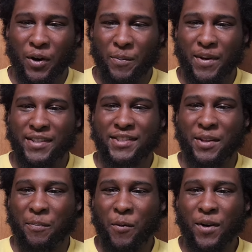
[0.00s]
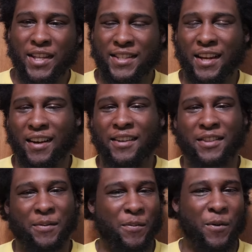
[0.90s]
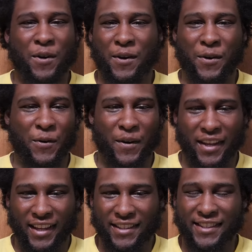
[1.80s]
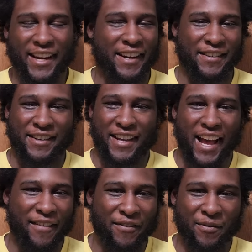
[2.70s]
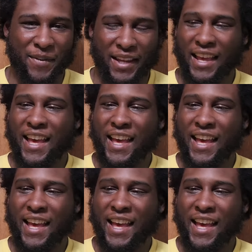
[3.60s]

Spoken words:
But just the more he talked, the more annoying his character got for me.